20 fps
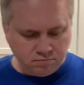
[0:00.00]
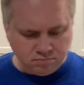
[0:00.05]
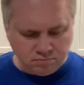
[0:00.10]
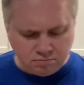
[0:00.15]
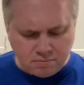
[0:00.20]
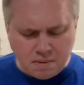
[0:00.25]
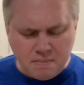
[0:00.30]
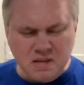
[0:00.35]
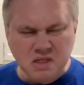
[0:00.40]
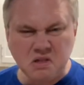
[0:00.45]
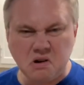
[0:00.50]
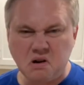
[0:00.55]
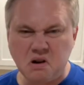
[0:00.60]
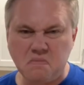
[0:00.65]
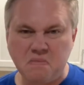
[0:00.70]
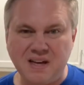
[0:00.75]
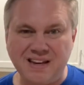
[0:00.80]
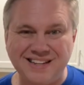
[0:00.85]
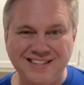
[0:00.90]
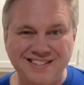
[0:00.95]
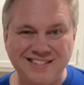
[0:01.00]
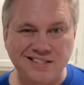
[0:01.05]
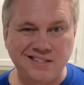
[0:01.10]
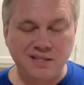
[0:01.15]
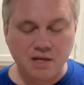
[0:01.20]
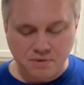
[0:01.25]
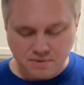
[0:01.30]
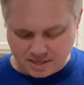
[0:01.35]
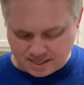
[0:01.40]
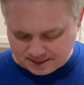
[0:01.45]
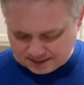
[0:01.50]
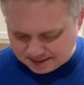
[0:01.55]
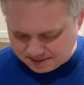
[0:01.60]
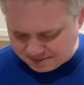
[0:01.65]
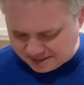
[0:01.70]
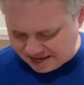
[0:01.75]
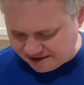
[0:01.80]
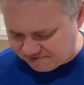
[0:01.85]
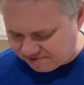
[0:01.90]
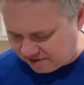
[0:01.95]
maybe 30 minutes to soak in some of
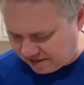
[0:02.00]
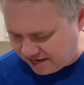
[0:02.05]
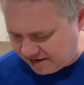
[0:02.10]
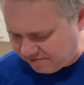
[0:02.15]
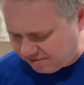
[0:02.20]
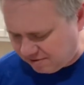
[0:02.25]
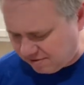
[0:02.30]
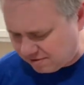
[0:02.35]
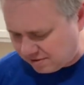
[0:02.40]
that flavor.